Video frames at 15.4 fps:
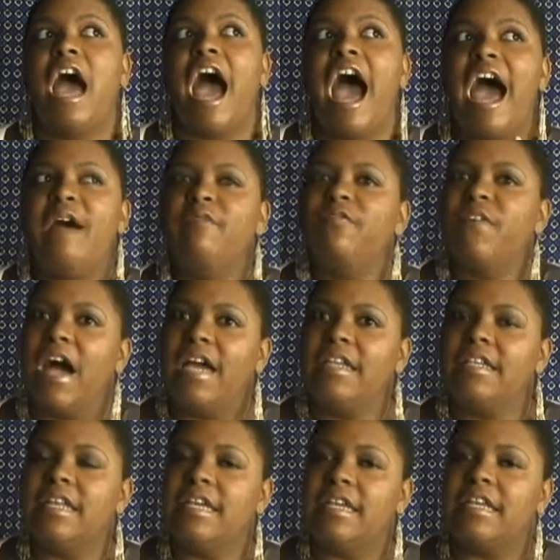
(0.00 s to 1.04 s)
I'm
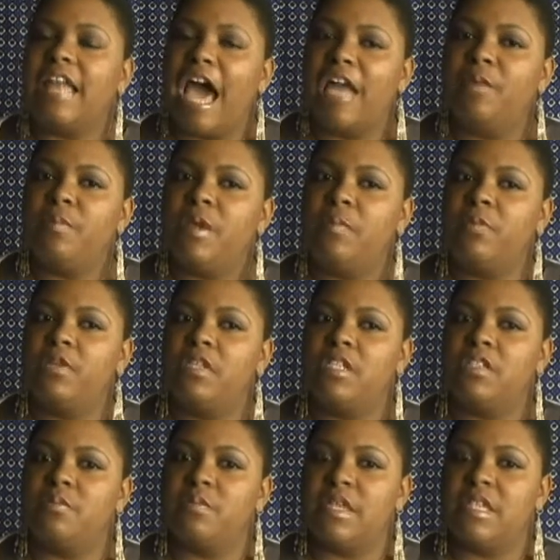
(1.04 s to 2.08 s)
finding that a lot of people
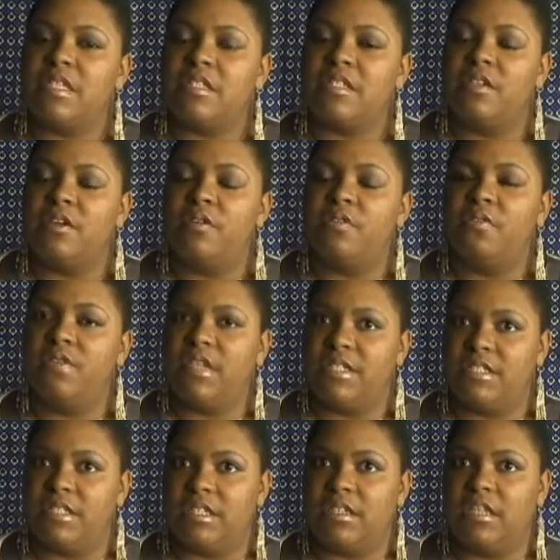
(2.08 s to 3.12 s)
dismiss
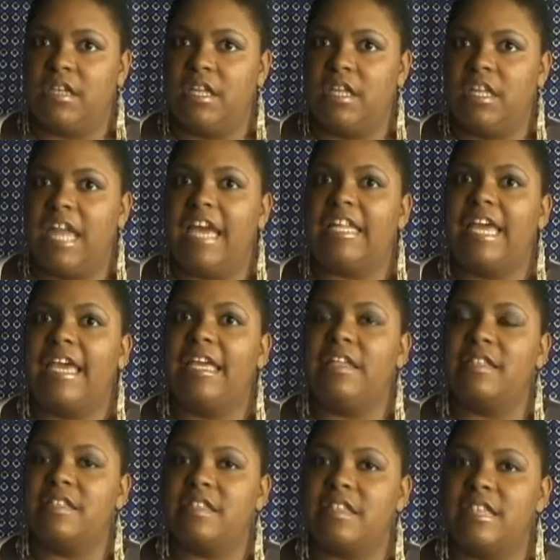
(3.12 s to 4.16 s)
fiction. Like,
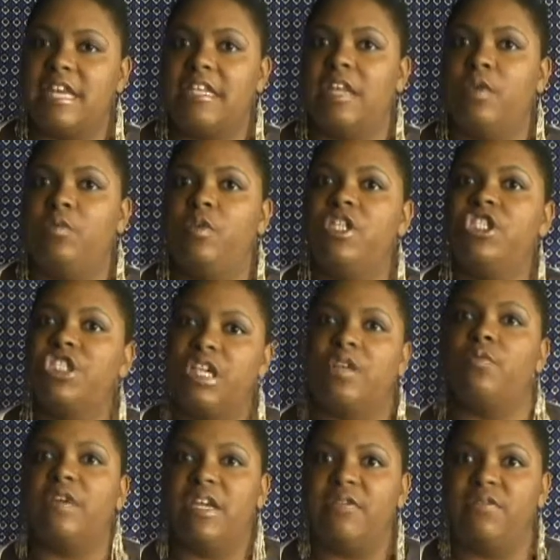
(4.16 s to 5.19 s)
they think that we
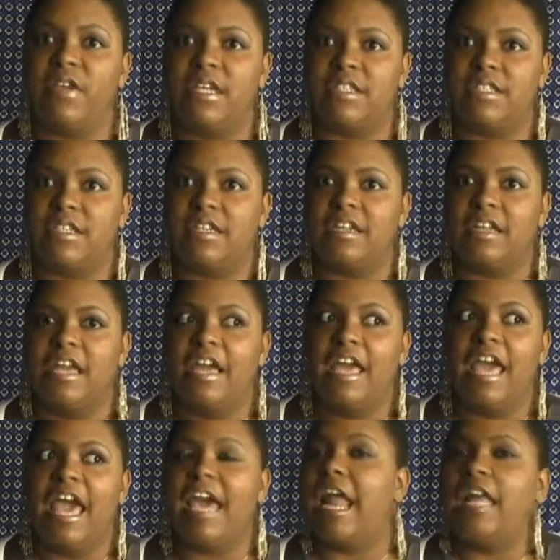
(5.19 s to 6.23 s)
shouldn't read fiction.
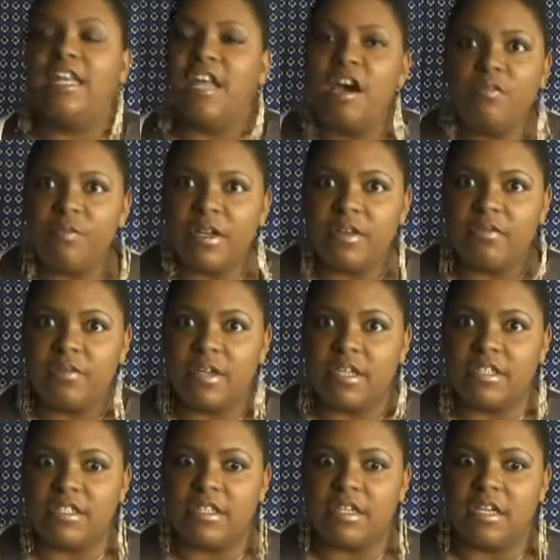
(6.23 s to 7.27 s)
And I love reading
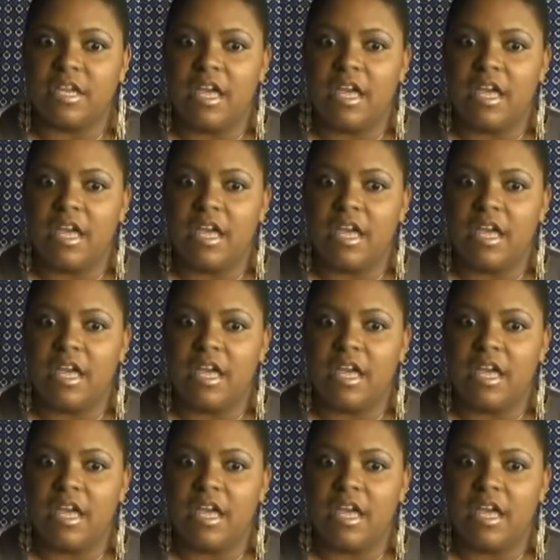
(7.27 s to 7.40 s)
fiction.